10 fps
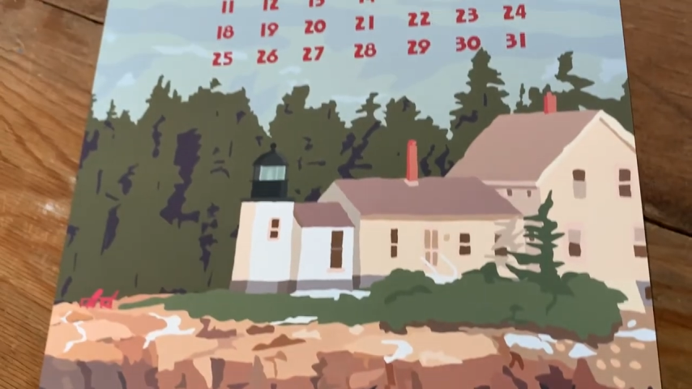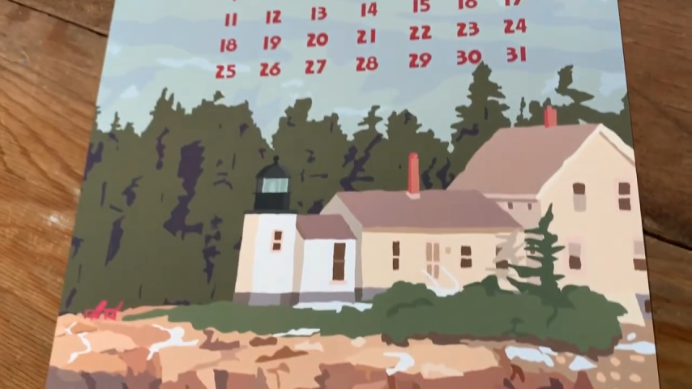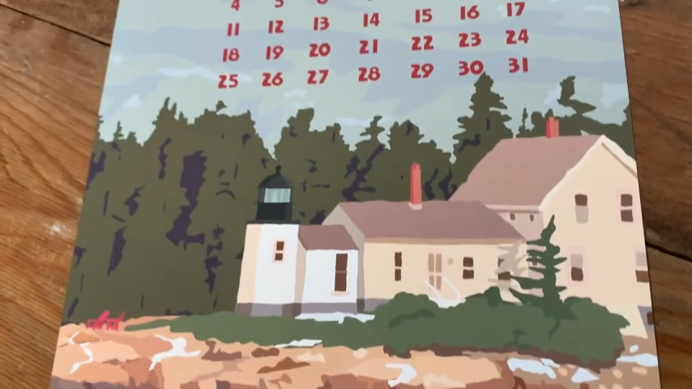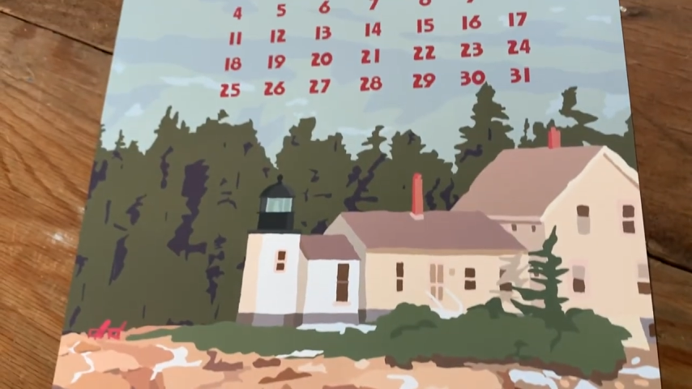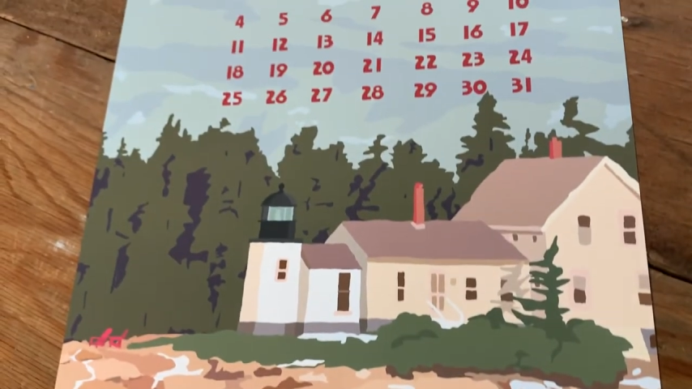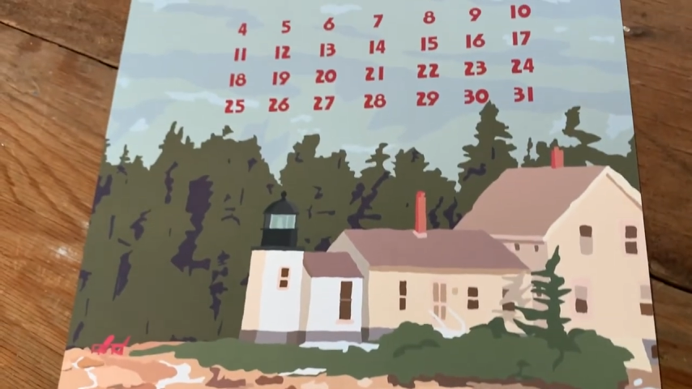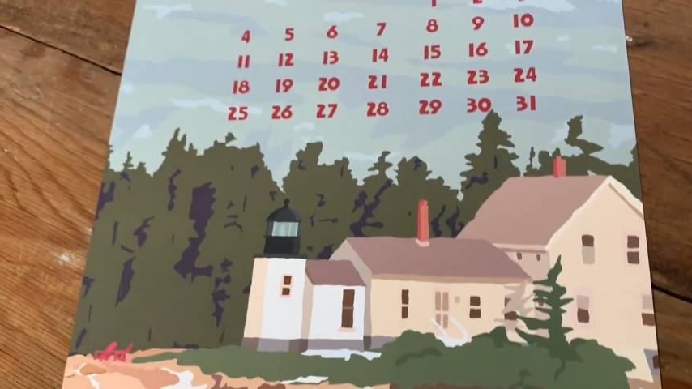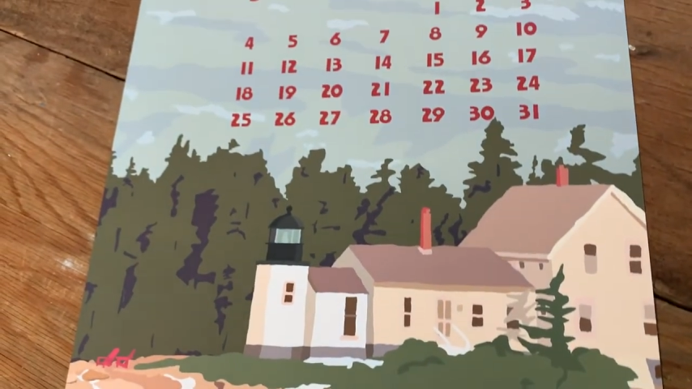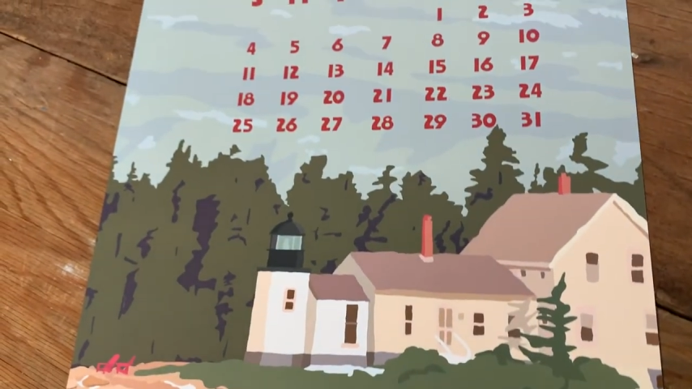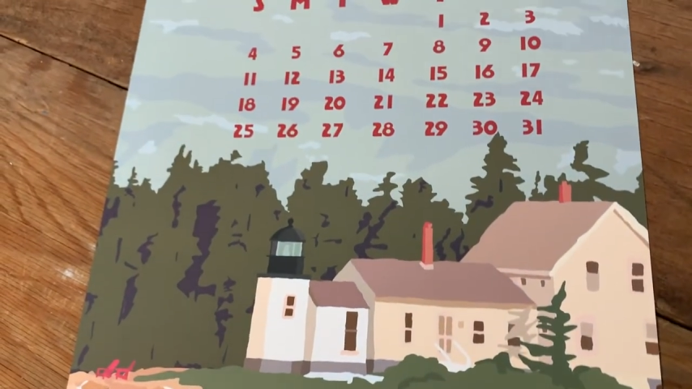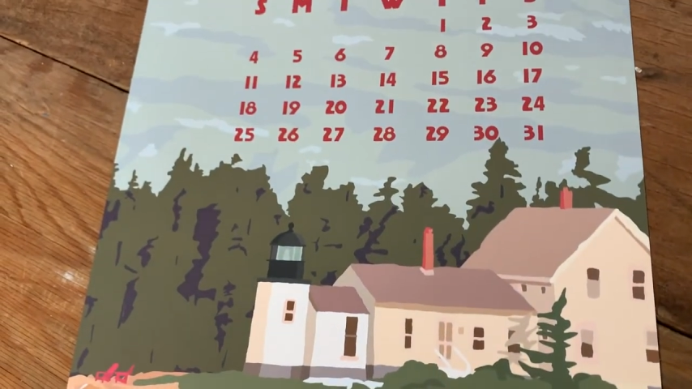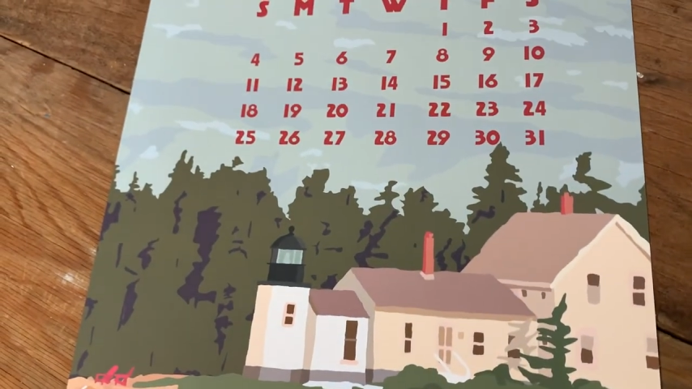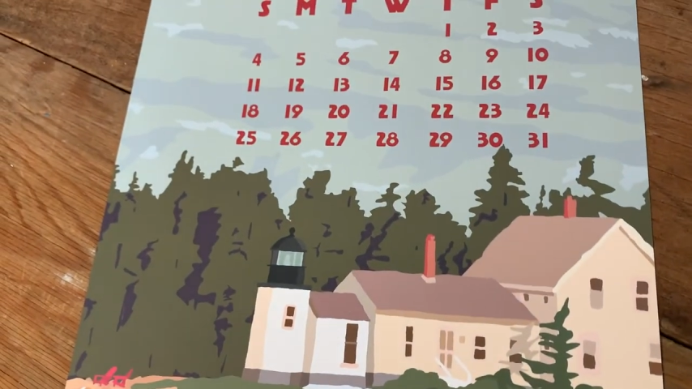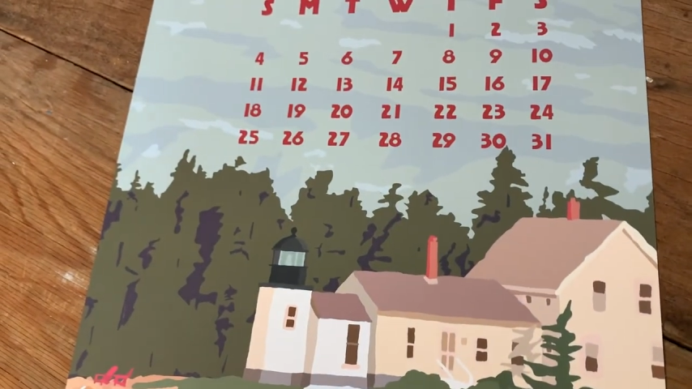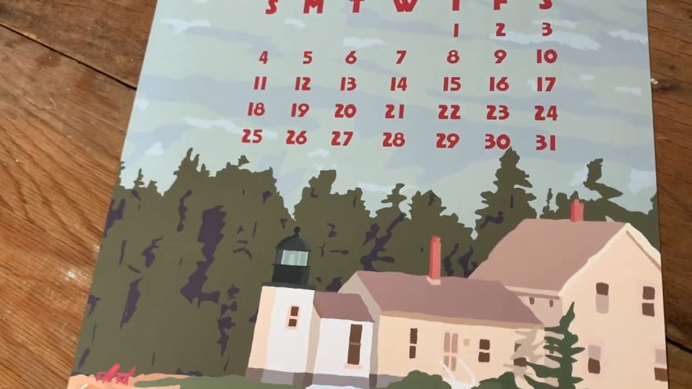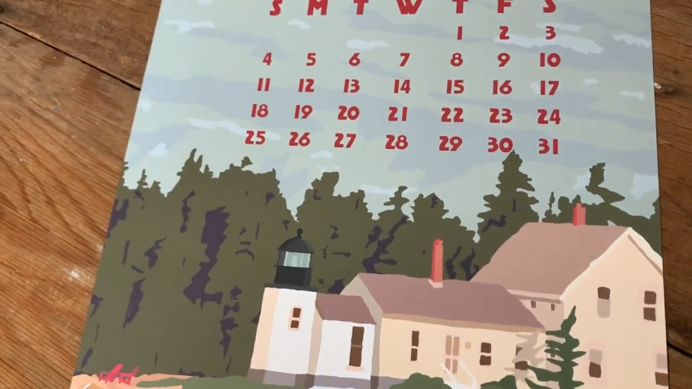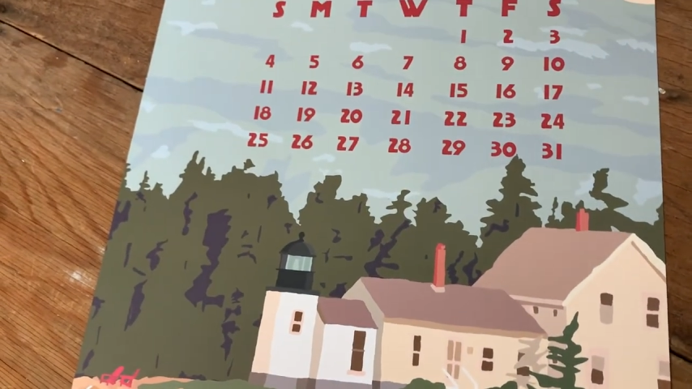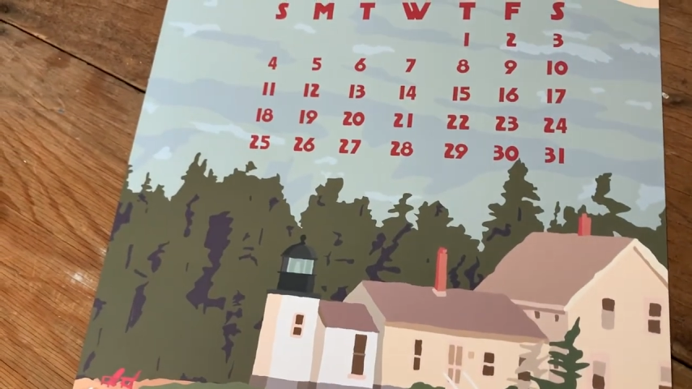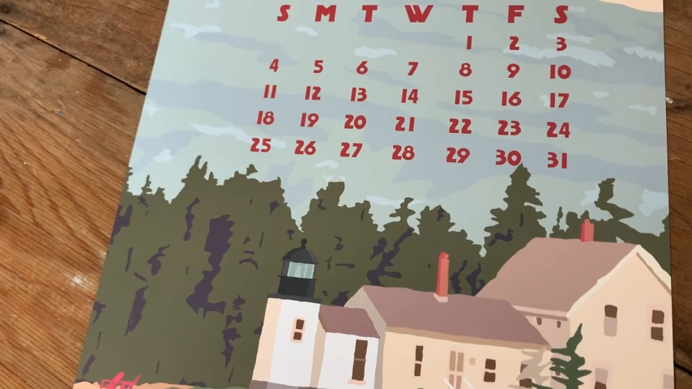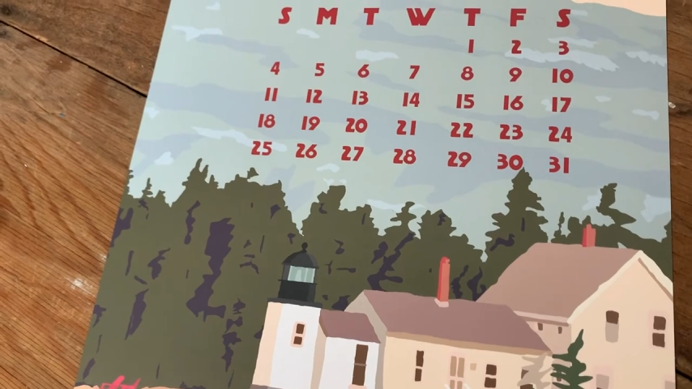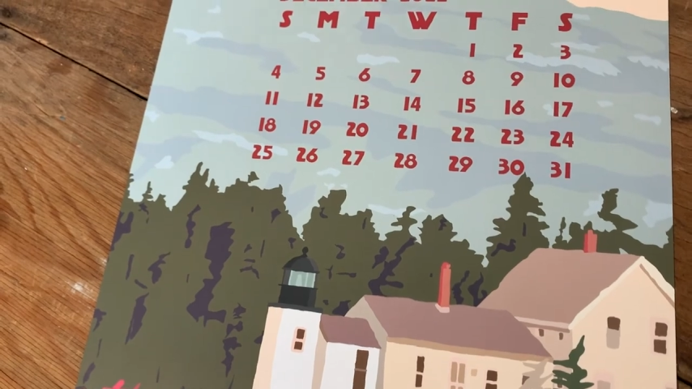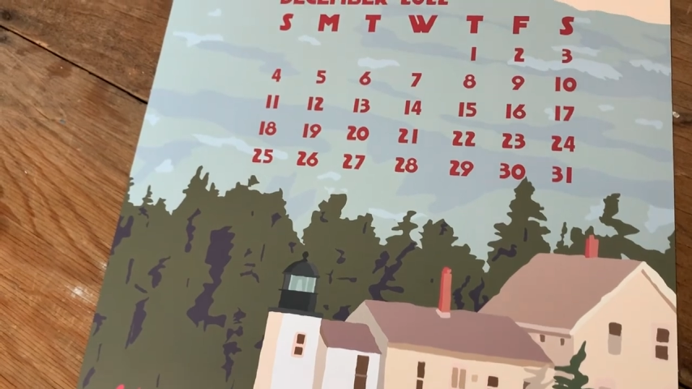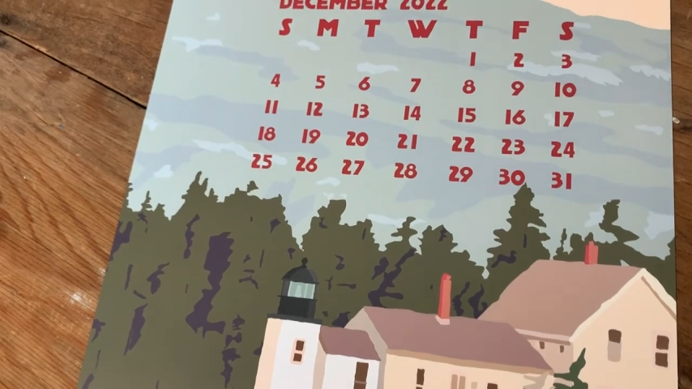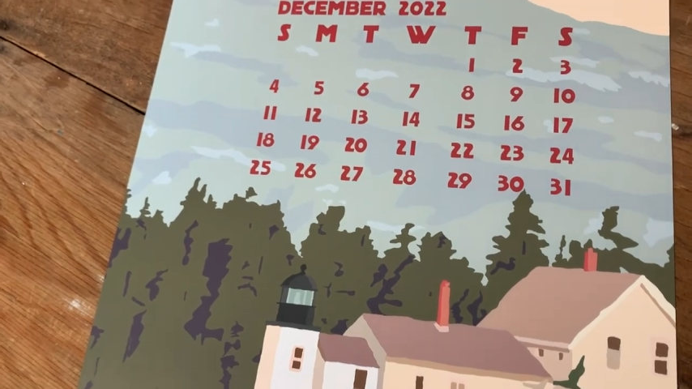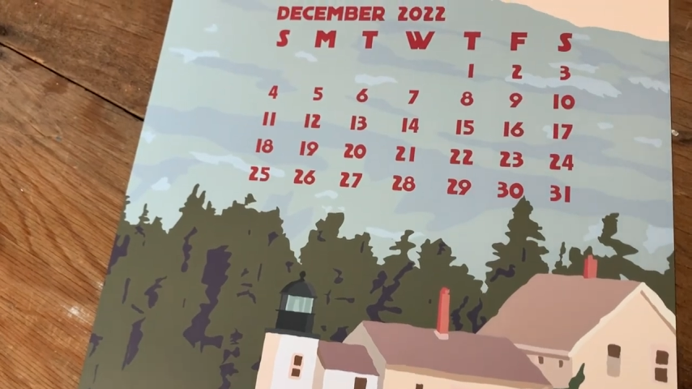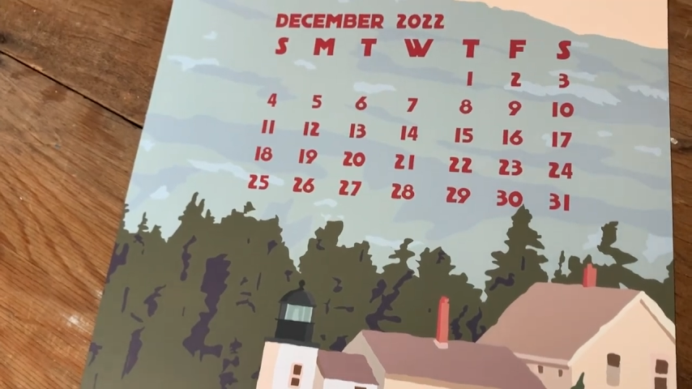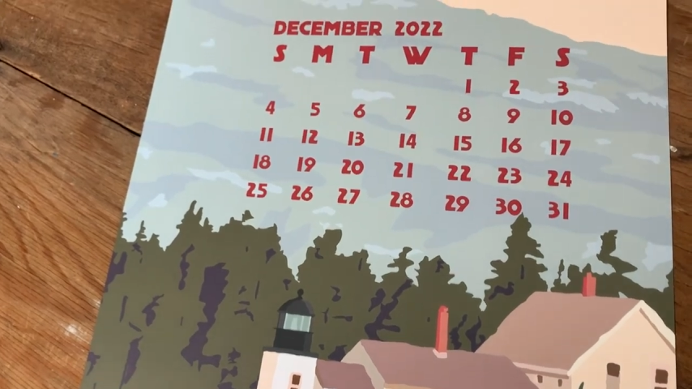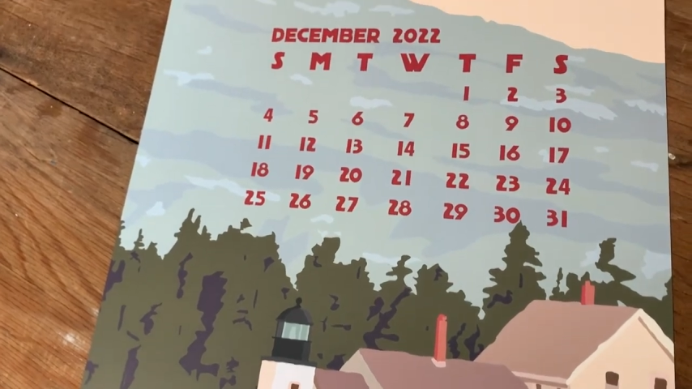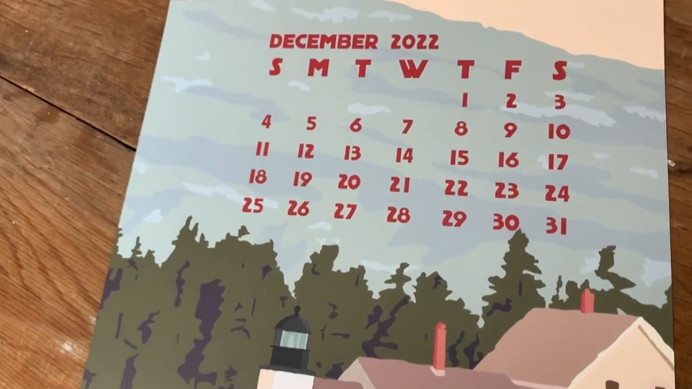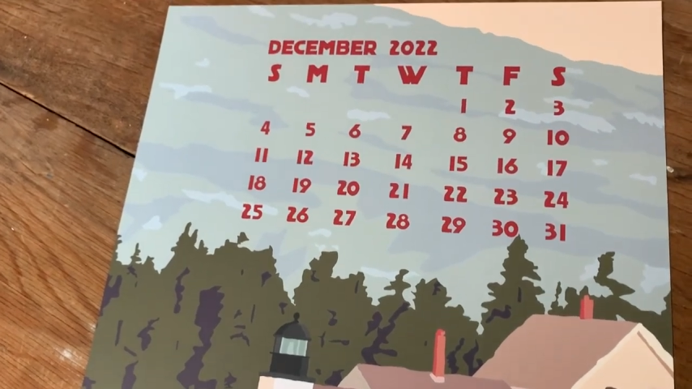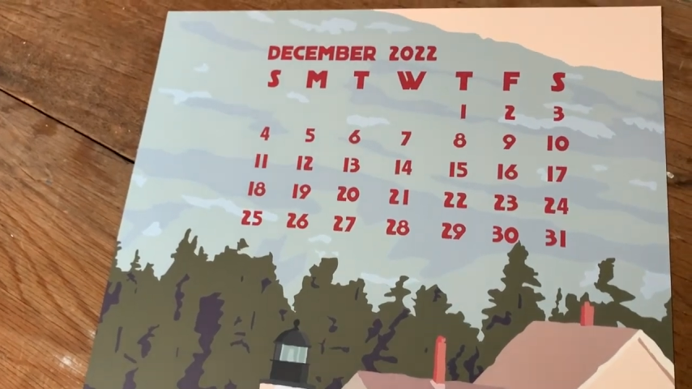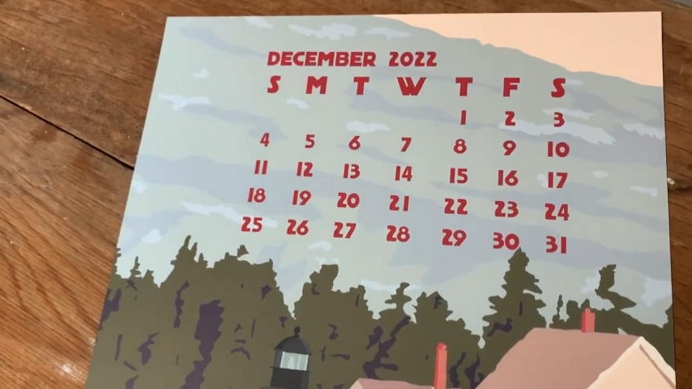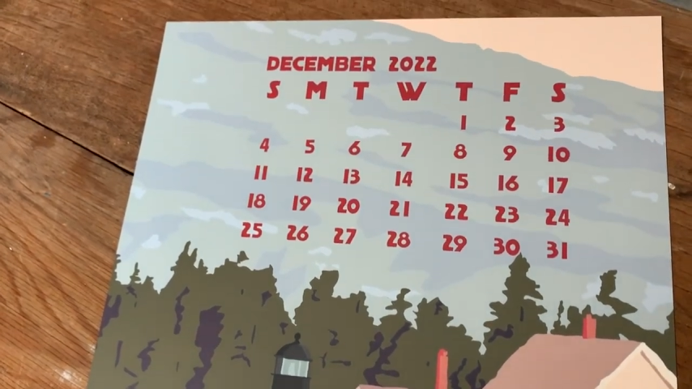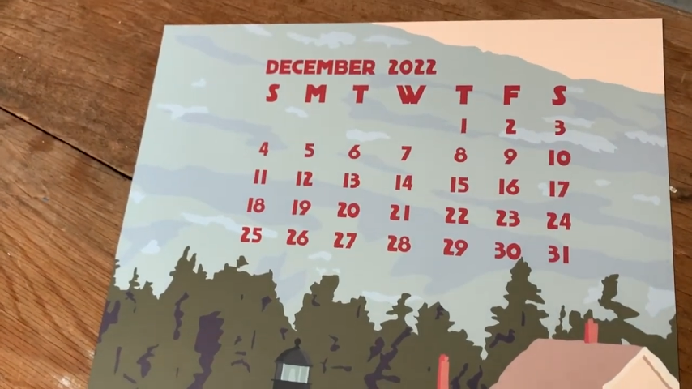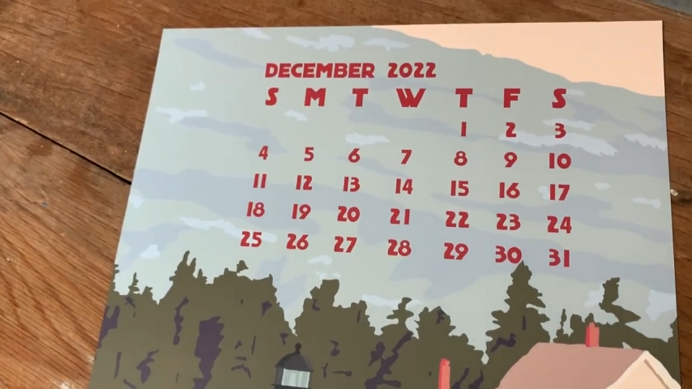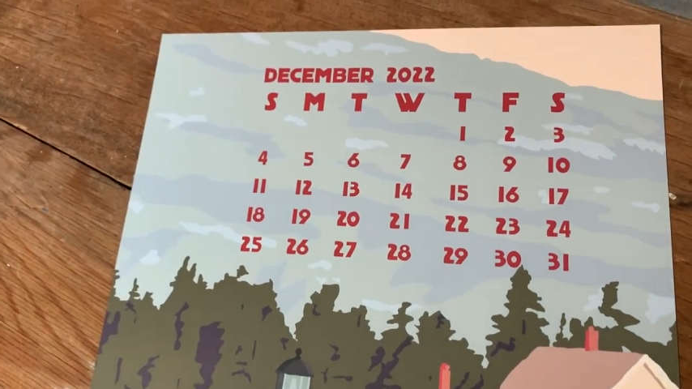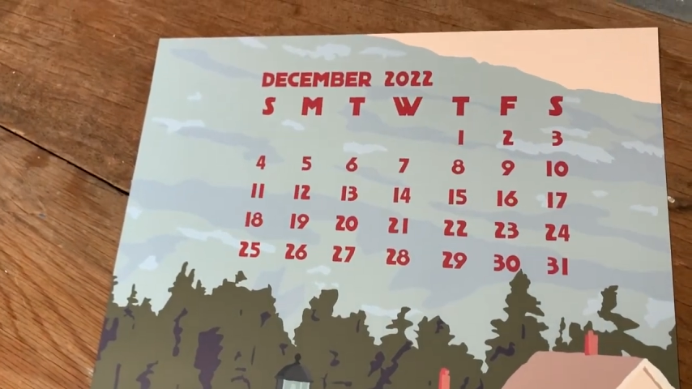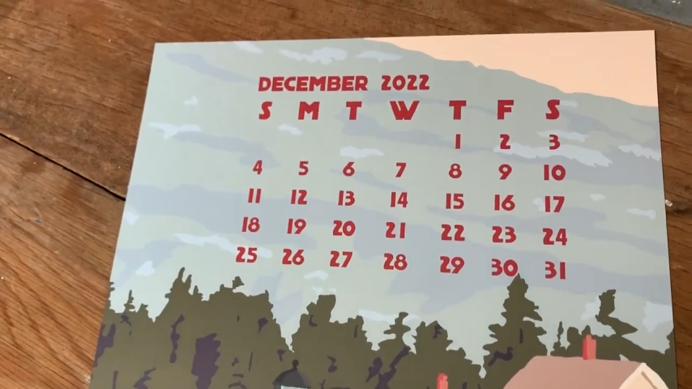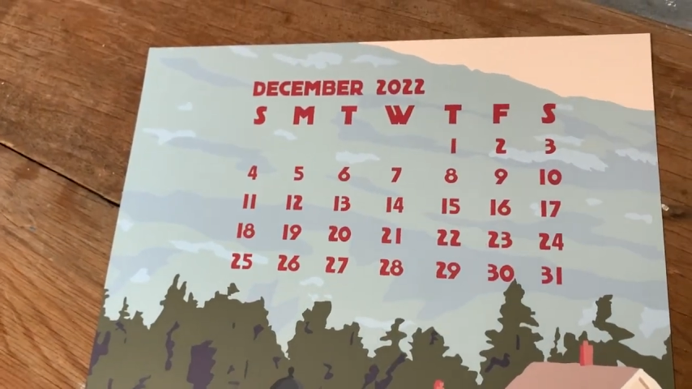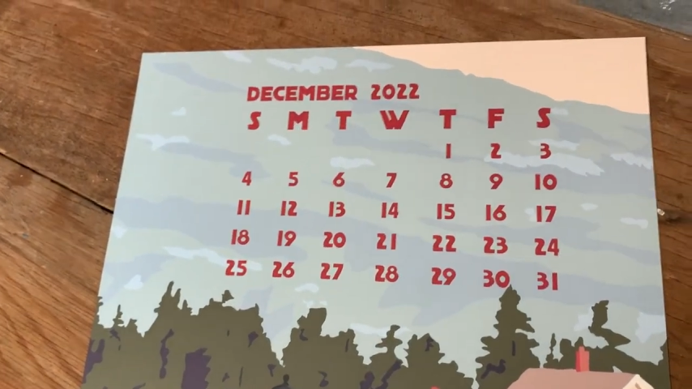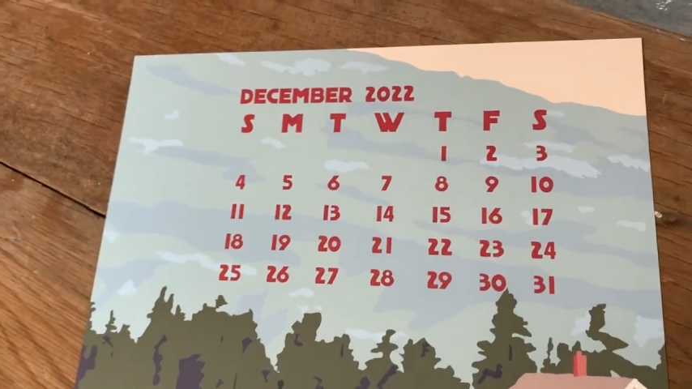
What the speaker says: (no speaker visible)